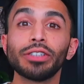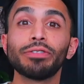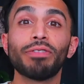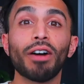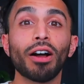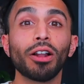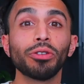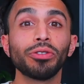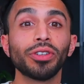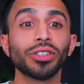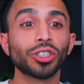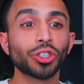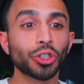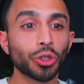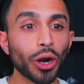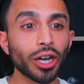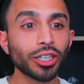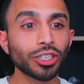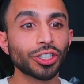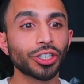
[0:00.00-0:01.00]
followed the
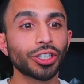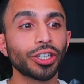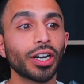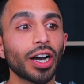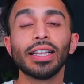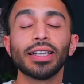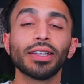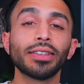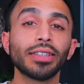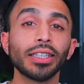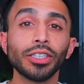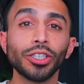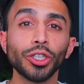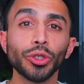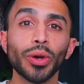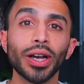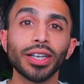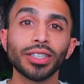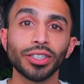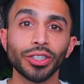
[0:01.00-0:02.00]
structure that the
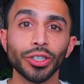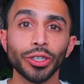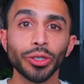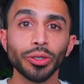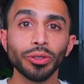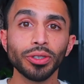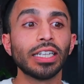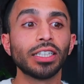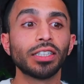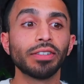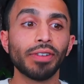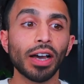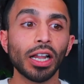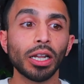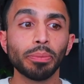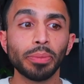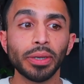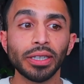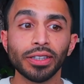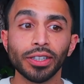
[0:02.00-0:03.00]
US used in
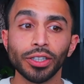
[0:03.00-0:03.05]
developing violating